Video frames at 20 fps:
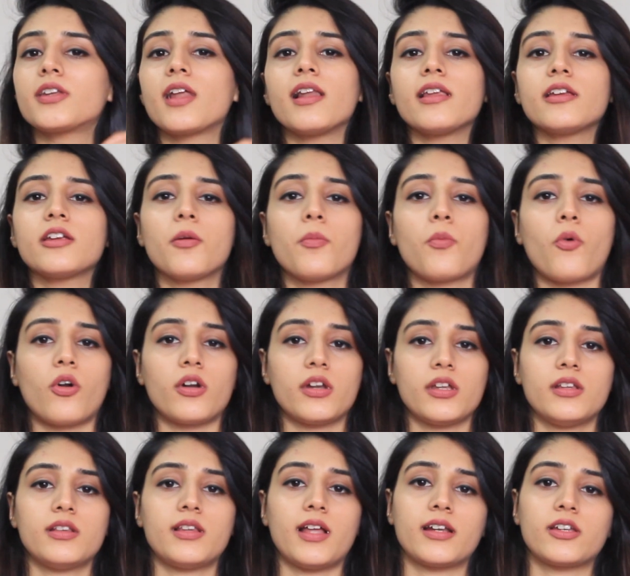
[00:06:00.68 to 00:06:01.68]
you're telling your
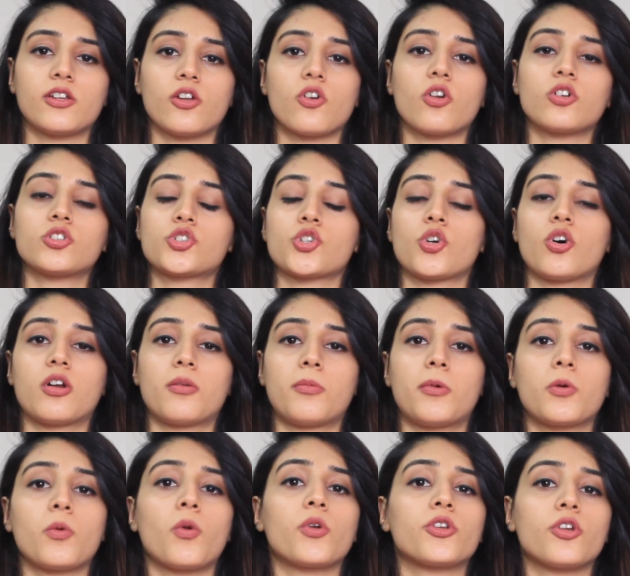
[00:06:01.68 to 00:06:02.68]
body that you're not sure
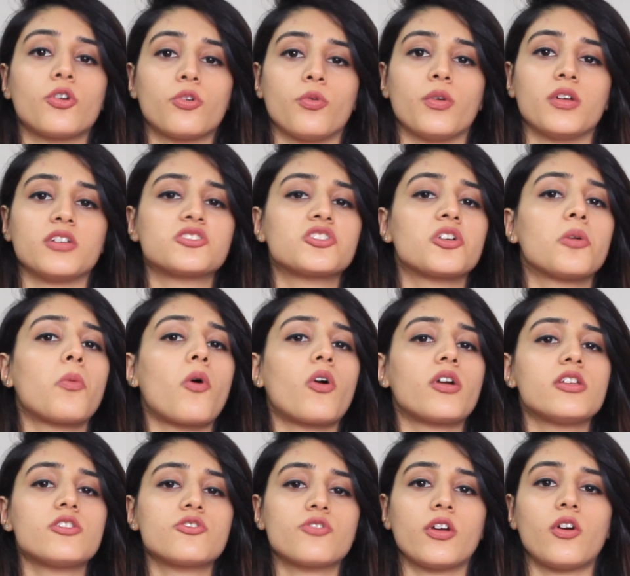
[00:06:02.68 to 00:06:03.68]
about what you're doing. So your
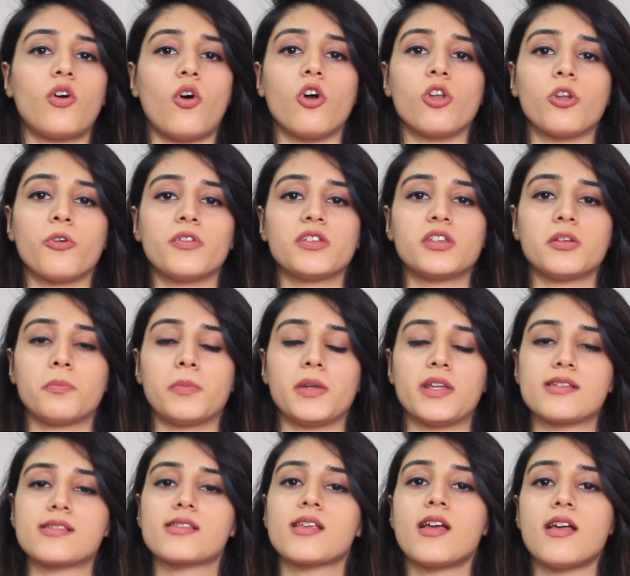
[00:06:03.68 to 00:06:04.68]
body is going all over the
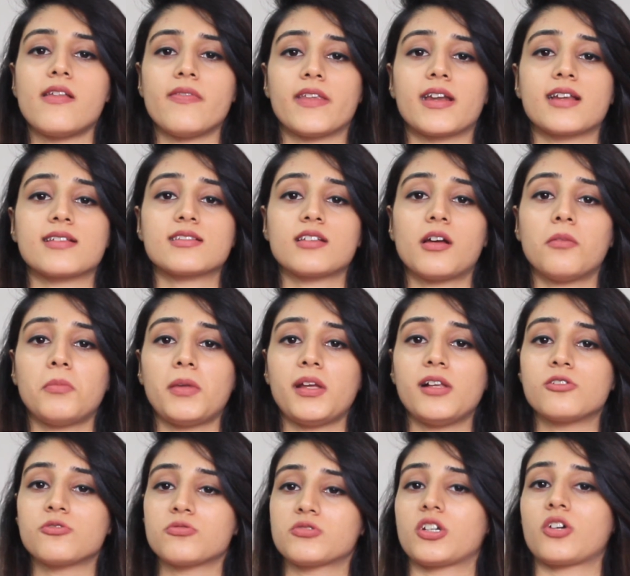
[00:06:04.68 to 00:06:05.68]
place. There are some
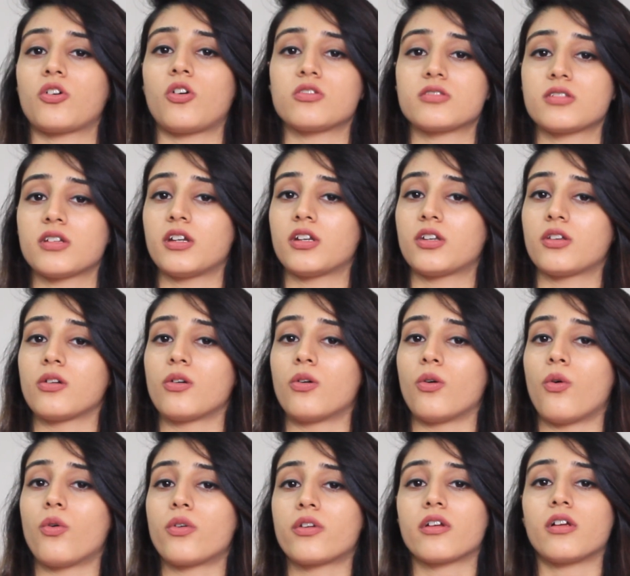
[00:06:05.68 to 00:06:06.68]
meals which are causing it to
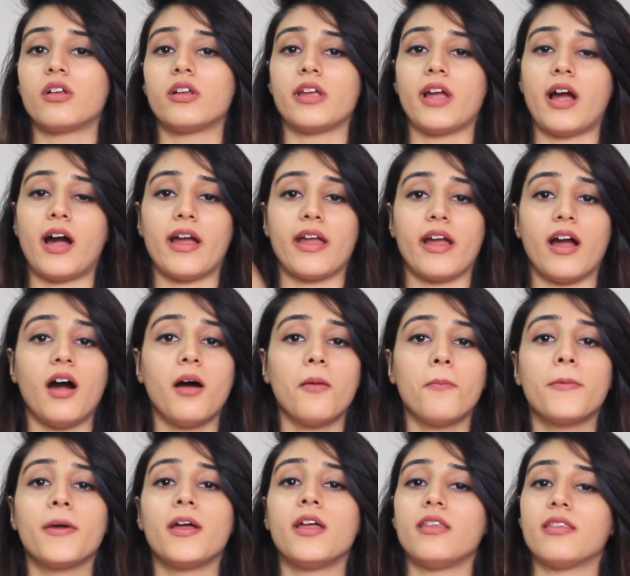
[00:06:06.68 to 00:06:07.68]
go really high
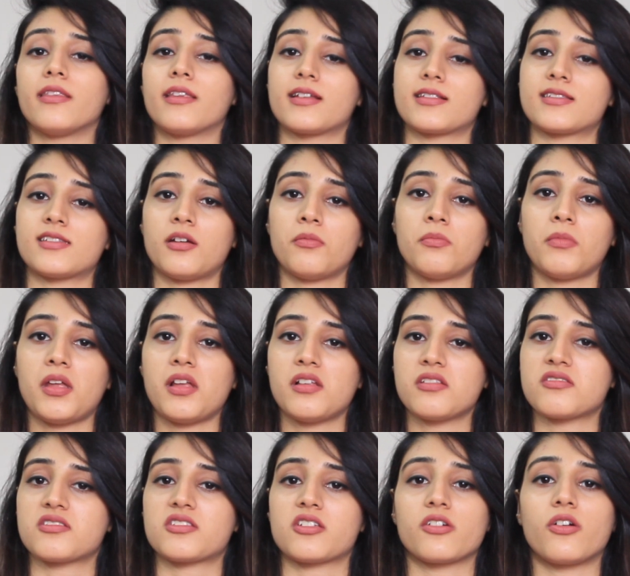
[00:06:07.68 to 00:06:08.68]
up. There are some
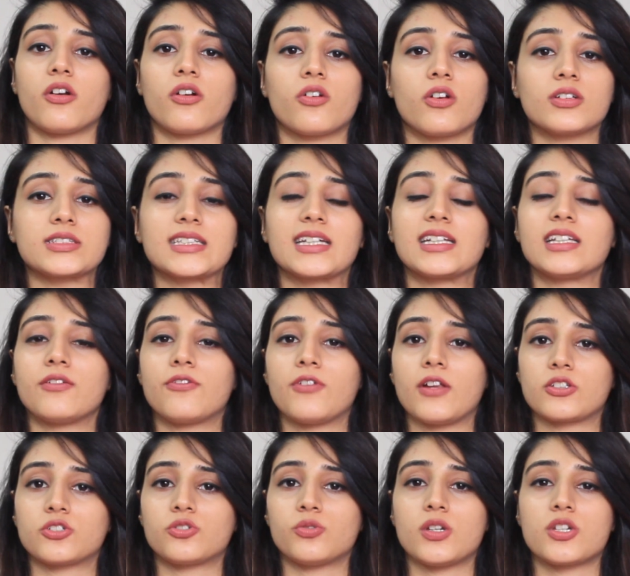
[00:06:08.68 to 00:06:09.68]
meals which are not causing any
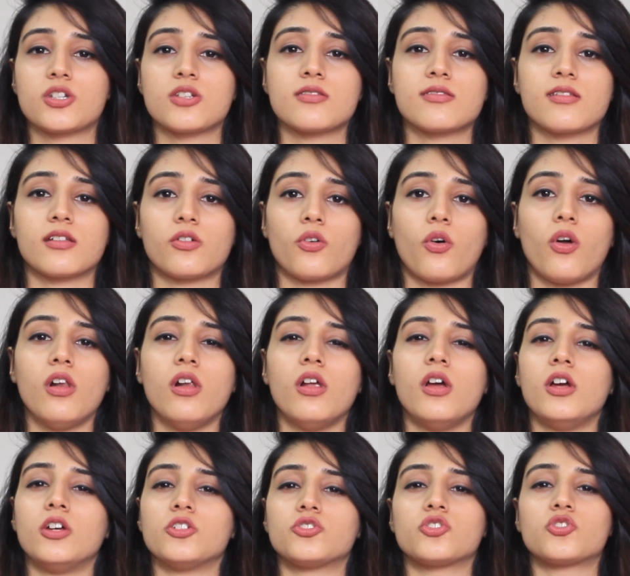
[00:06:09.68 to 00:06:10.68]
fluctuations at all.
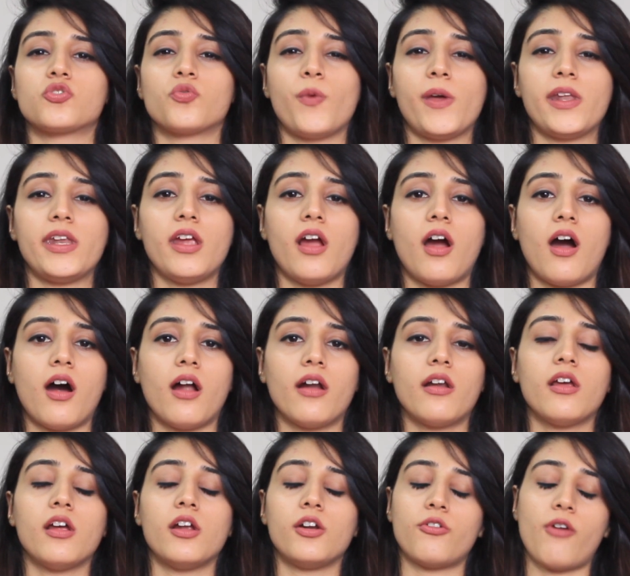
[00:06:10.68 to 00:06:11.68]
So it's very
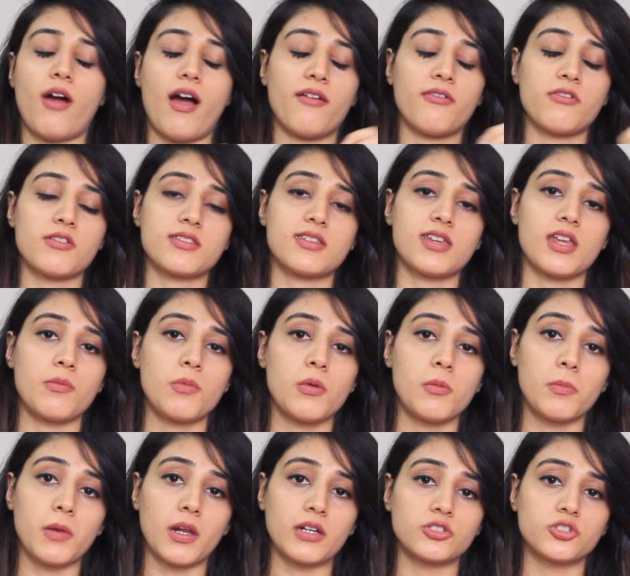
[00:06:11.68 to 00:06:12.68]
hard to have a
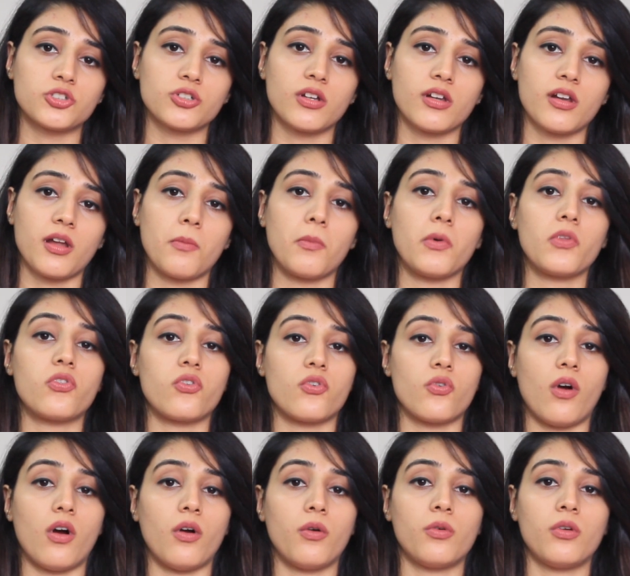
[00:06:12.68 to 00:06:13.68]
stable blood sugar number
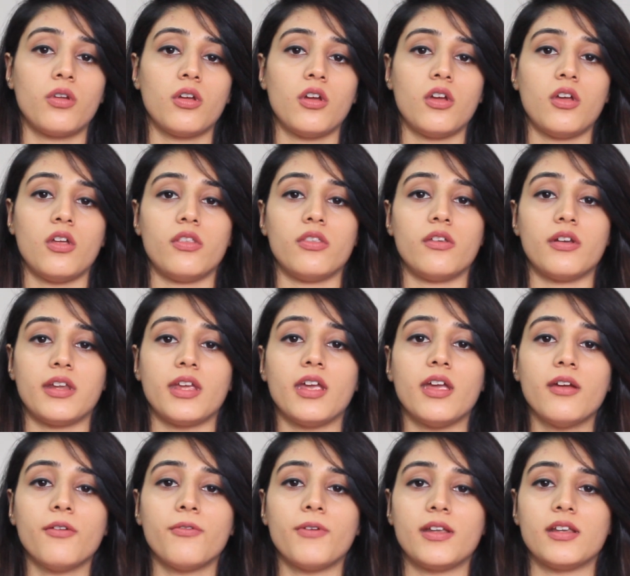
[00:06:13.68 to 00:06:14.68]
throughout the
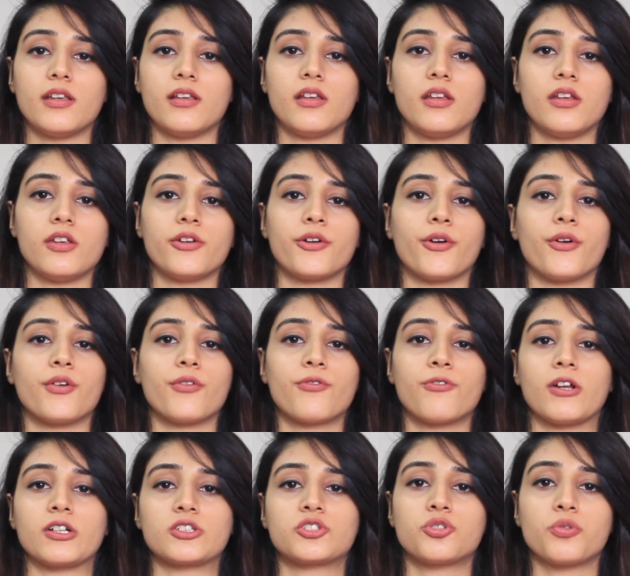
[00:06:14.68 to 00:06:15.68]
day when you're going to
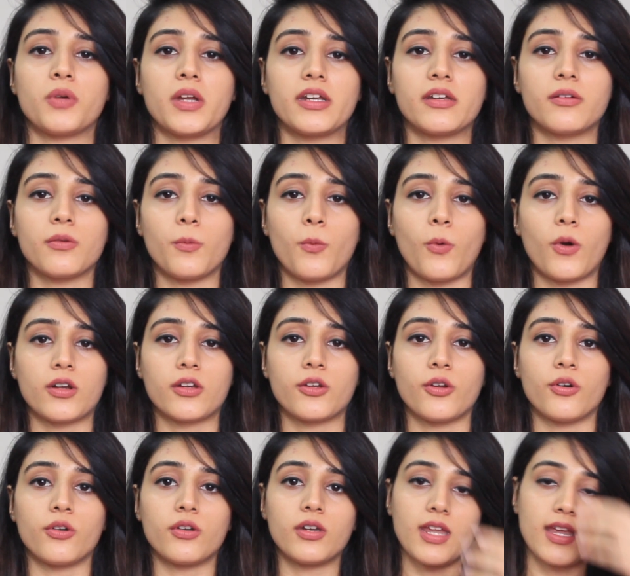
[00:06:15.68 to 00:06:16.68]
fluctuate what
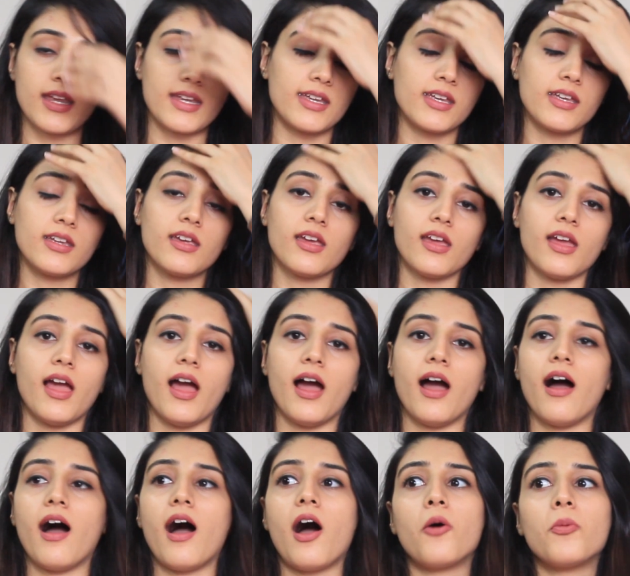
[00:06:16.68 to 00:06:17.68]
you're taking,
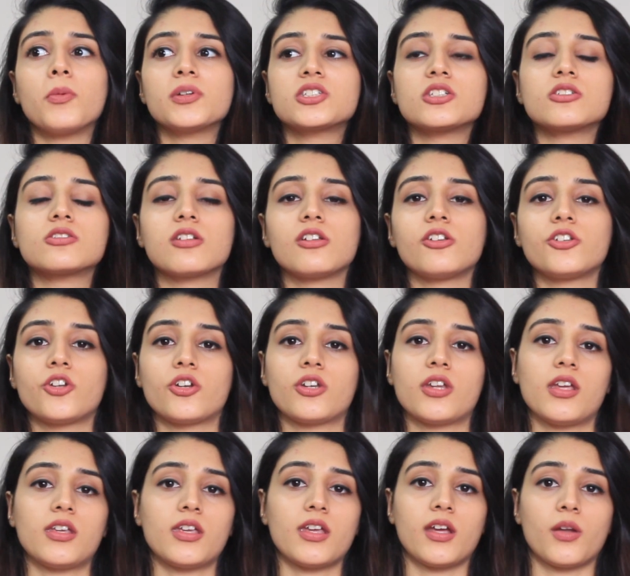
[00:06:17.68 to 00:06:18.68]
how much insulin you're
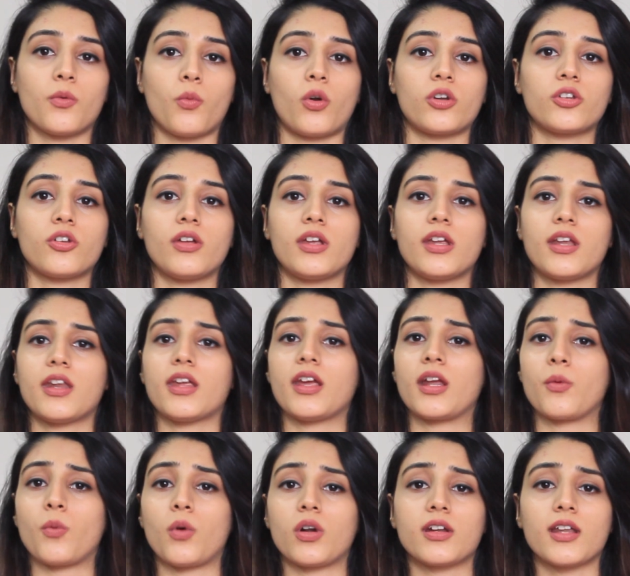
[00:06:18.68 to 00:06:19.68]
taking, and what you're eating
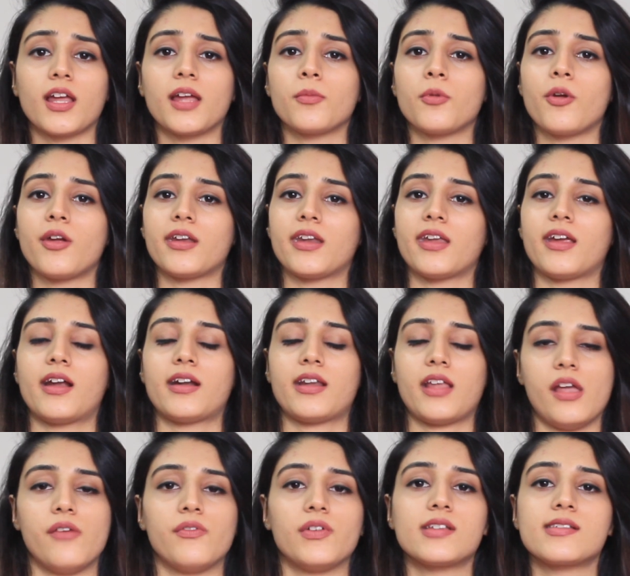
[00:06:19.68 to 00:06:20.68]
and what time you're eating at
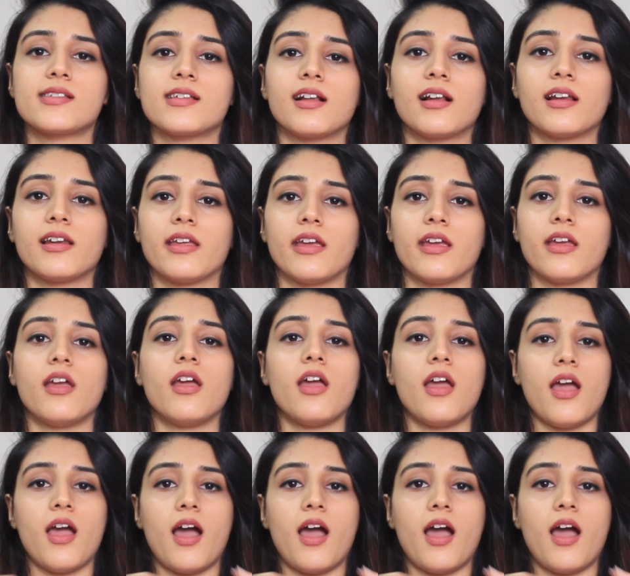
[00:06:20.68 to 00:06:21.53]
every single day.